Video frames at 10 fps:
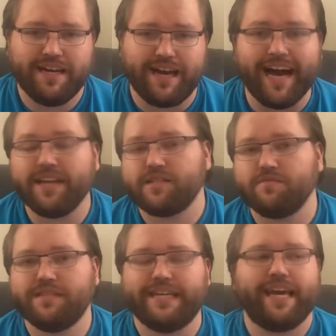I did
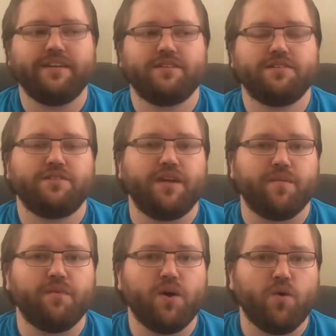some digging to
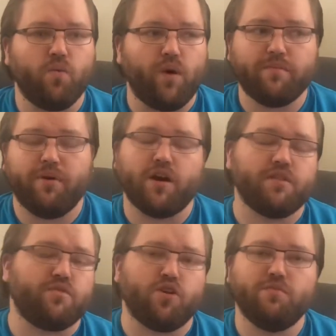see what part
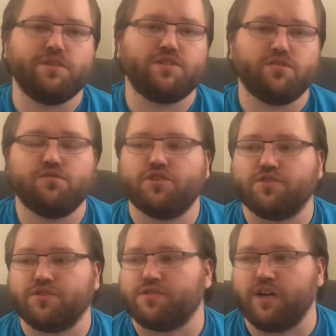of a Roman
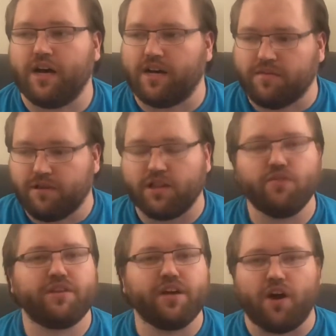soldier's uh,
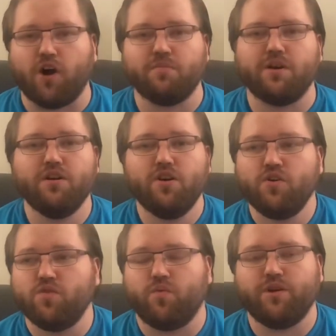clothing, armor,
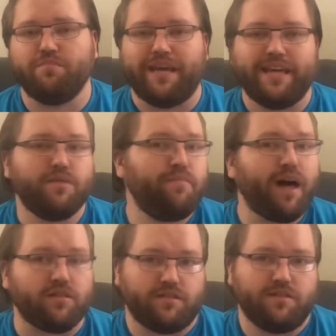would be the
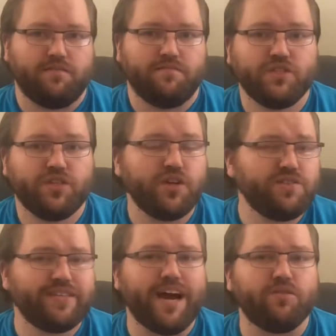belt.
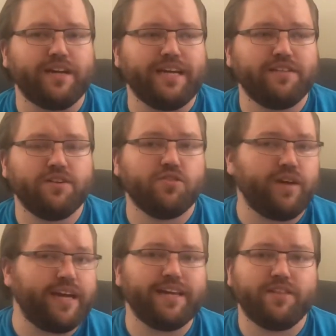Turns out in
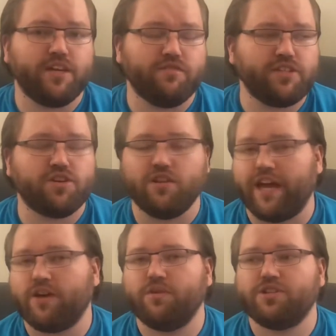Greek, the original
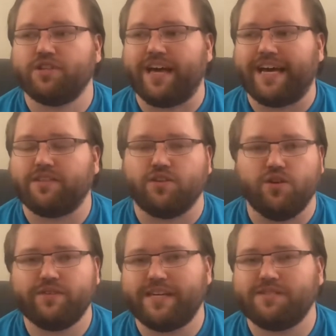language that the
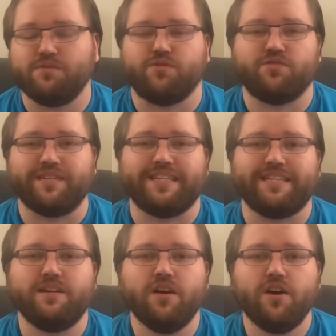New Testament was written
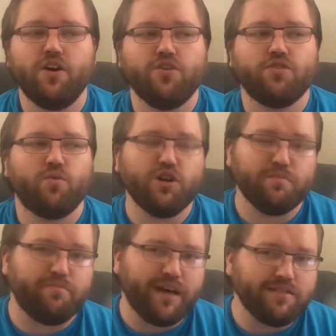in, the
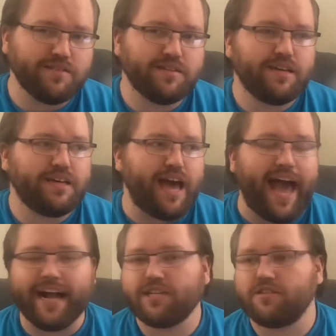word belt
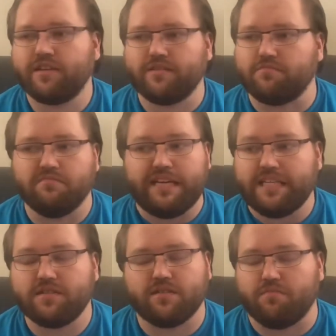actually
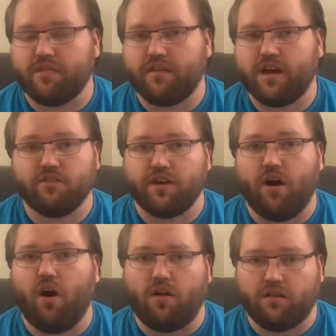isn't there at
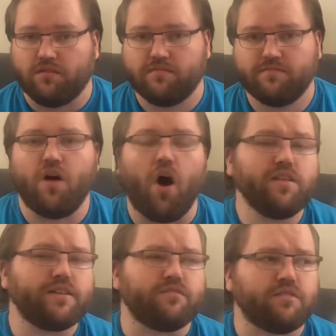all. All
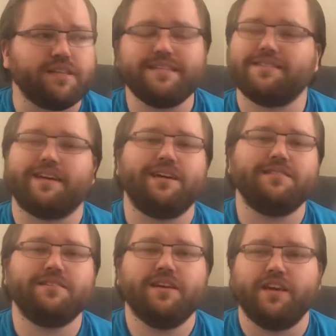it really
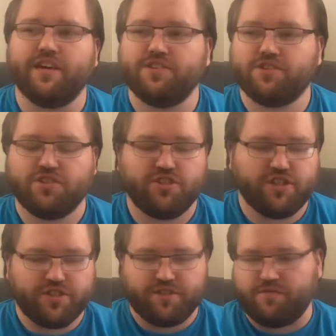says is to
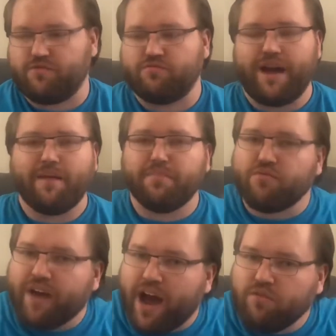just wrap
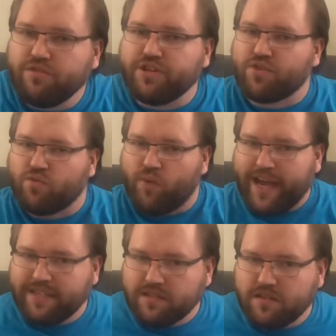around your
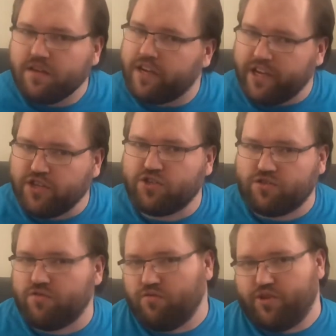waist in
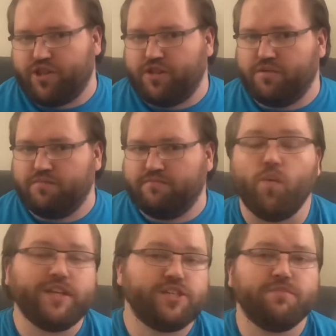truth,
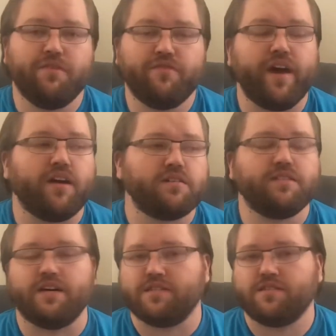which to be fair,
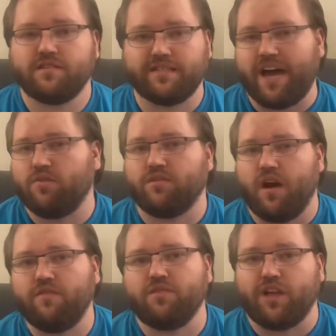does sound an
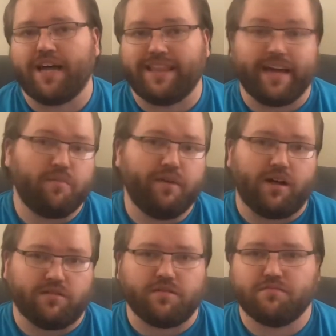awful lot like a
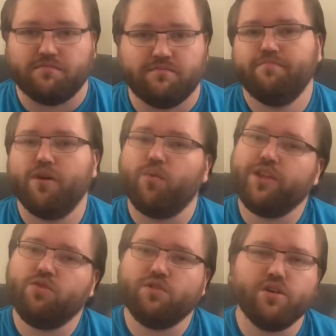belt. But when
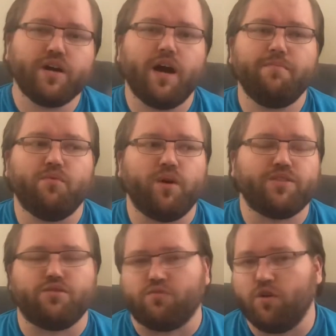you look up what
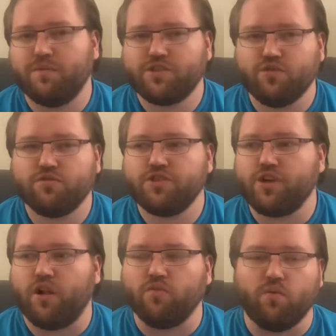the Roman soldiers
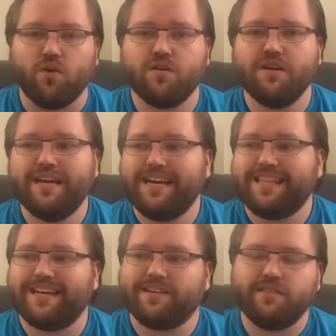all wore,
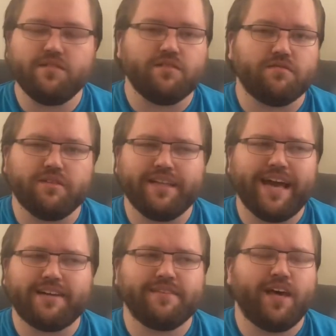that doesn't really
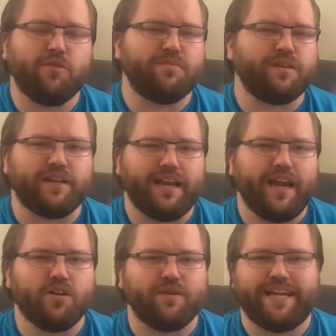actually help it
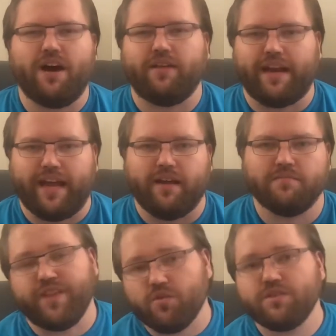narrow it down any.
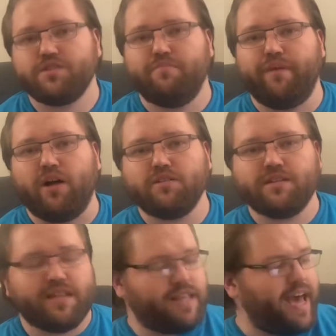There was a belt
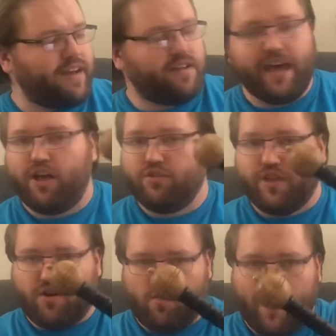that held
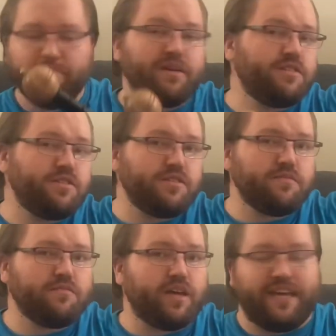their weapons.
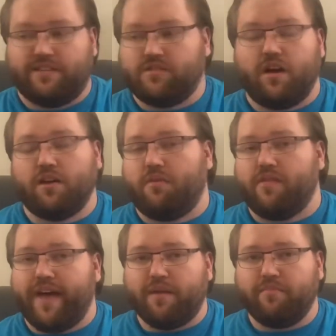Is it talking about
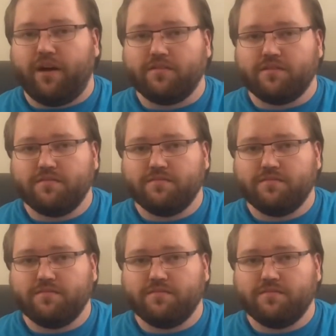that belt?